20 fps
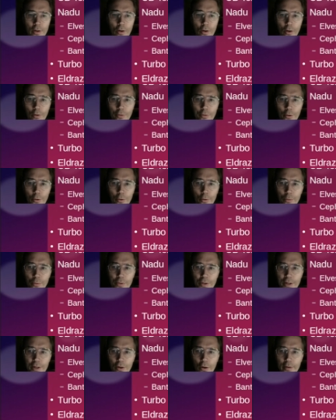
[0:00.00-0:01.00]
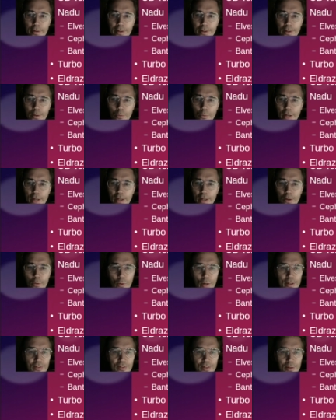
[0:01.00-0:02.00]
Although they are in a way
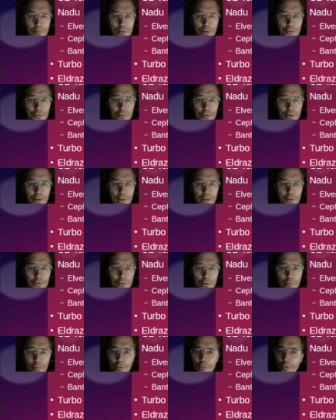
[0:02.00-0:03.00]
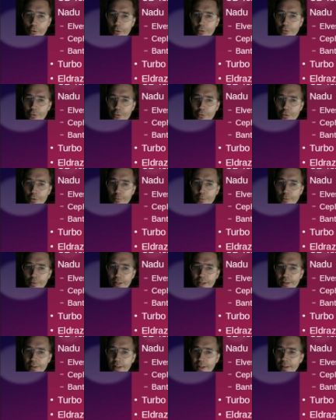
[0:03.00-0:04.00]
quite similar to the Turbo Forge or Turbo
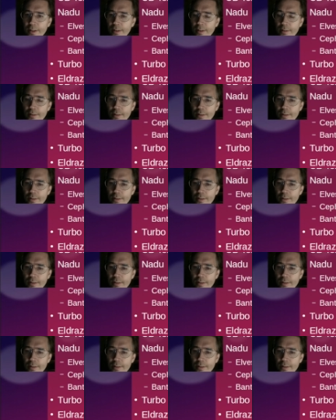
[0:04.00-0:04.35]
Ring deck,